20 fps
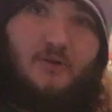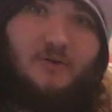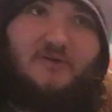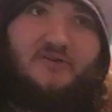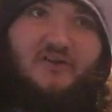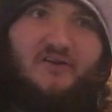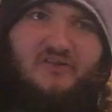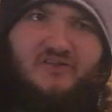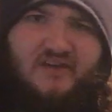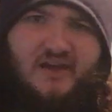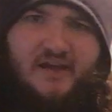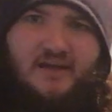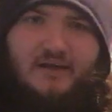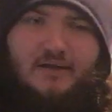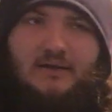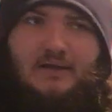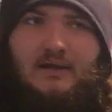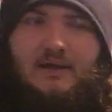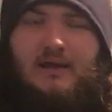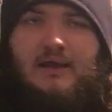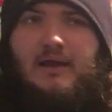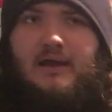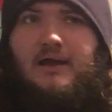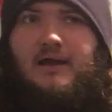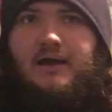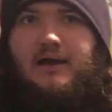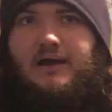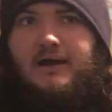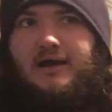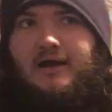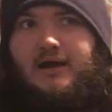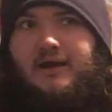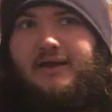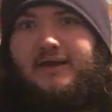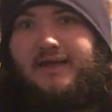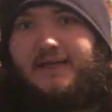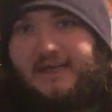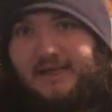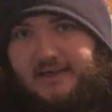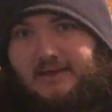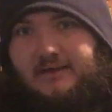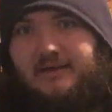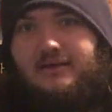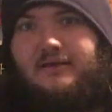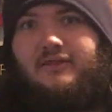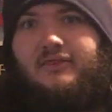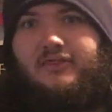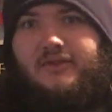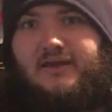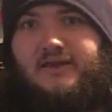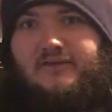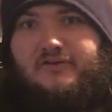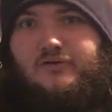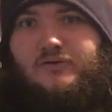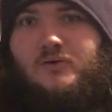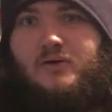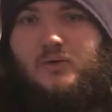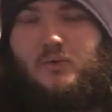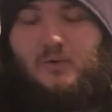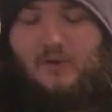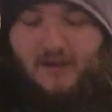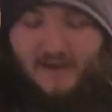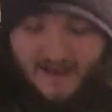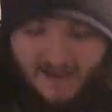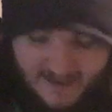Owens and Zayn in the 2-on-1